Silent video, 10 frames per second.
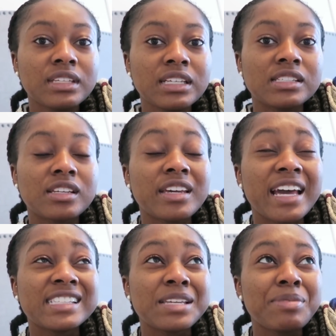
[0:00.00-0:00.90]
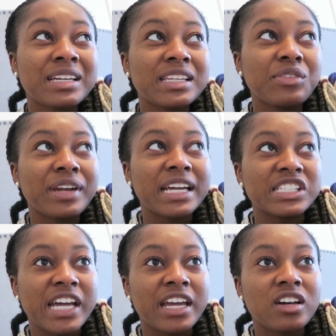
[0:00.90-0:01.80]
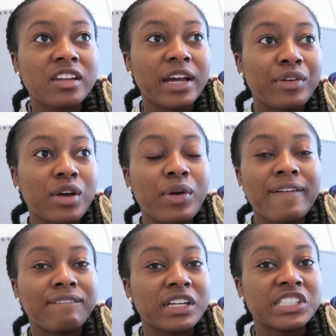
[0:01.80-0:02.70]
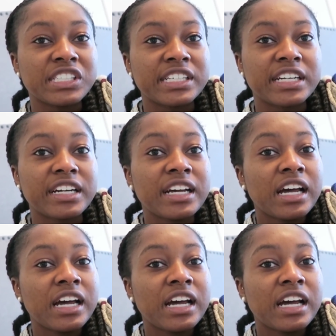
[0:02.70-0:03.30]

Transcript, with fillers: so yeah typically when i shadow like when i went in first year